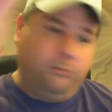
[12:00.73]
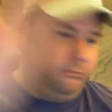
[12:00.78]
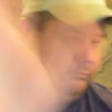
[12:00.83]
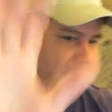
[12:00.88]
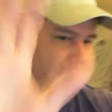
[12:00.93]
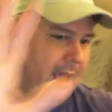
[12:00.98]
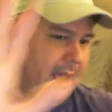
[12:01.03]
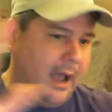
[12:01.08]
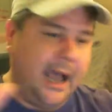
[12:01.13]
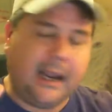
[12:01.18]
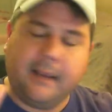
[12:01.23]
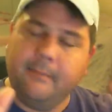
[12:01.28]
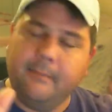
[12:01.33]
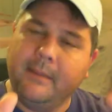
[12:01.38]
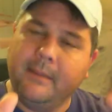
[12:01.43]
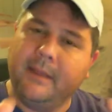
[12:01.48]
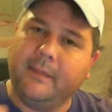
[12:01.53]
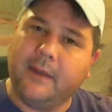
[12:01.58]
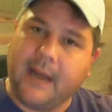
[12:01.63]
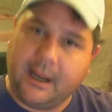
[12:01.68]
Now, I
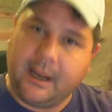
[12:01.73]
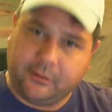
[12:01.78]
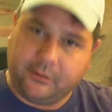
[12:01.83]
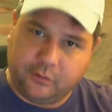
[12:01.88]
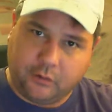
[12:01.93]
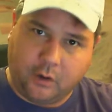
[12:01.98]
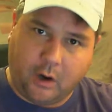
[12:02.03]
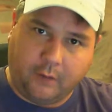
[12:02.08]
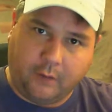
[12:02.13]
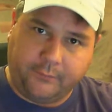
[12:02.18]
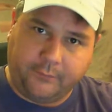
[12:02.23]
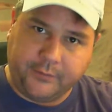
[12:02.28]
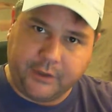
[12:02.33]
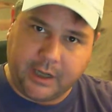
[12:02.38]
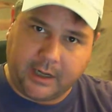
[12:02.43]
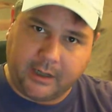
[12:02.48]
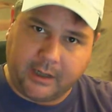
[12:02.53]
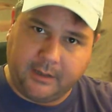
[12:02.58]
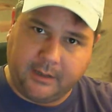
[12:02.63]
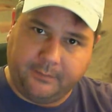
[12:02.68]
commend the National Guard for
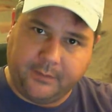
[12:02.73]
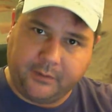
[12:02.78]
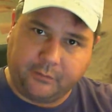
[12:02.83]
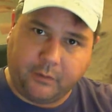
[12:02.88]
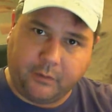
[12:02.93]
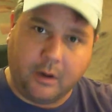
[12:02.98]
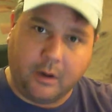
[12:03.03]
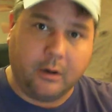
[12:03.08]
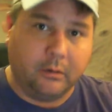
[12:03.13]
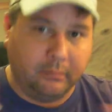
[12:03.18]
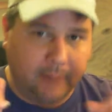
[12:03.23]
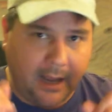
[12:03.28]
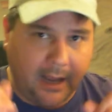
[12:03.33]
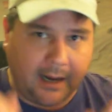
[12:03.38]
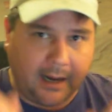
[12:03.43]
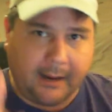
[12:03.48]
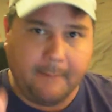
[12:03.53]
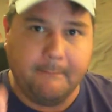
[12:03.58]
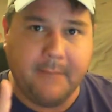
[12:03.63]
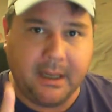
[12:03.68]
checking up this road. I
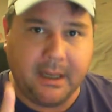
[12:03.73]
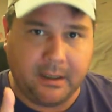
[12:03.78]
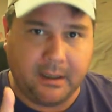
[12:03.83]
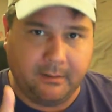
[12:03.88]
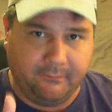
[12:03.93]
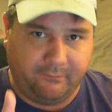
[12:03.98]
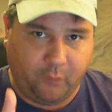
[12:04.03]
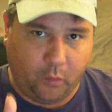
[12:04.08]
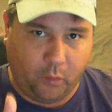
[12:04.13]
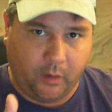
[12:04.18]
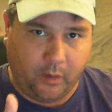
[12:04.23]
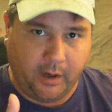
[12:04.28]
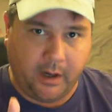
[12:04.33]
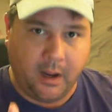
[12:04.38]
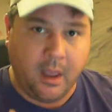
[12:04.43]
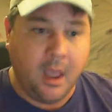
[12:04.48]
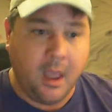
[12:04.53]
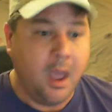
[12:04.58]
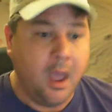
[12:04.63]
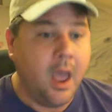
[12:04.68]
commend them for it.
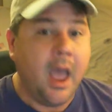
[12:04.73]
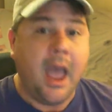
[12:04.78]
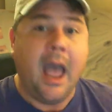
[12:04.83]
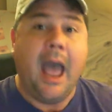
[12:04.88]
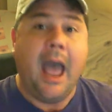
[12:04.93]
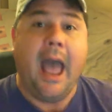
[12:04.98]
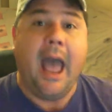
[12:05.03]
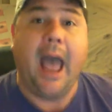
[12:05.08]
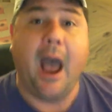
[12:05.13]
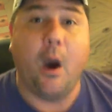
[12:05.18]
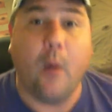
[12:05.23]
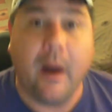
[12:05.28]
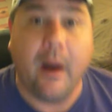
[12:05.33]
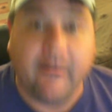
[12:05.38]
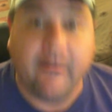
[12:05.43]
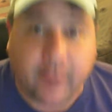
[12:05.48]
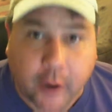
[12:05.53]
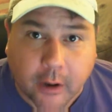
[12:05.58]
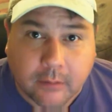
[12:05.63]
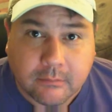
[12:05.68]

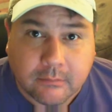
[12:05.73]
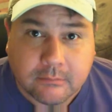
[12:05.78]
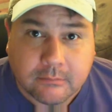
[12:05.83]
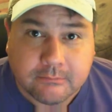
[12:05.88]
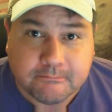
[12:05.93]
However,